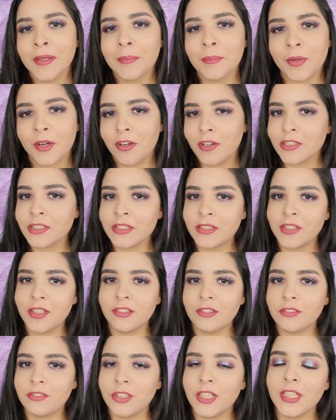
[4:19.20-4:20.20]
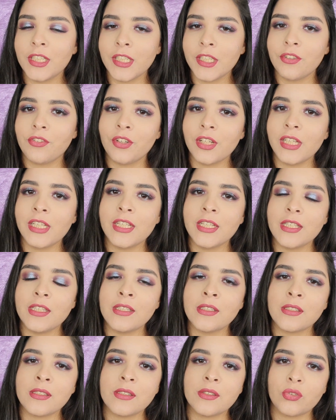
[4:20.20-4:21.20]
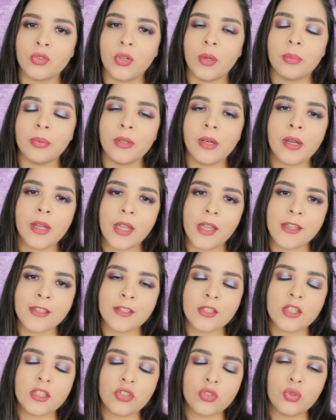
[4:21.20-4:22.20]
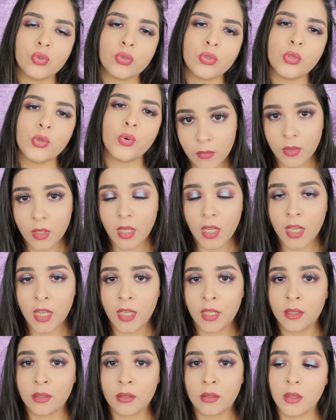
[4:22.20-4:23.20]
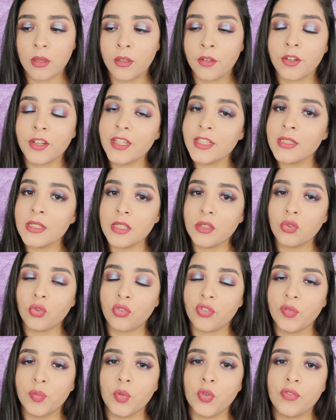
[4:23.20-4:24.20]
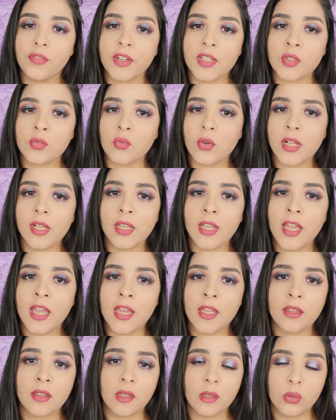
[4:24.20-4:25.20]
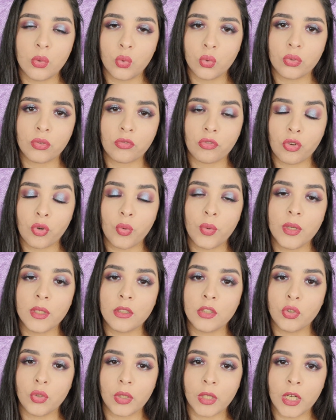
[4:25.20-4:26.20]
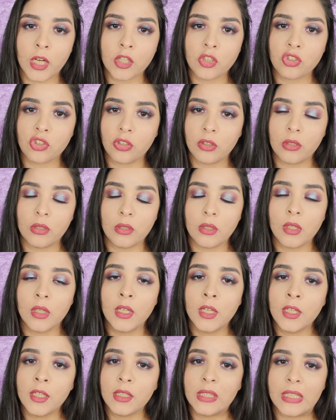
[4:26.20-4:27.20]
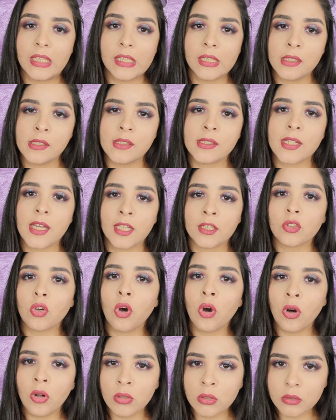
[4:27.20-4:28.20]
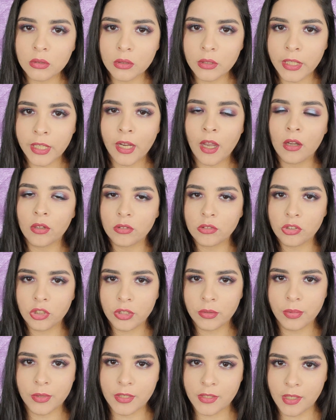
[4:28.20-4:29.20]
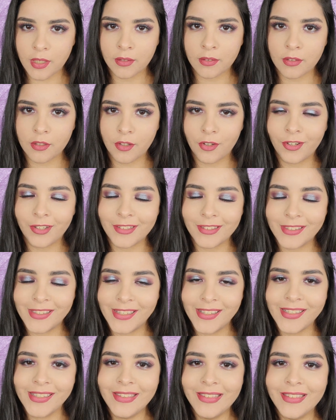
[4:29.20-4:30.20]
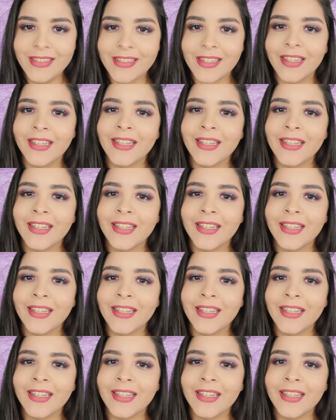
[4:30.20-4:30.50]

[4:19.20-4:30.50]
because they're really easy to apply, as I showed you, and they're easy to remove as well, and they don't ruin your natural nails at all, like 100% guaranteed.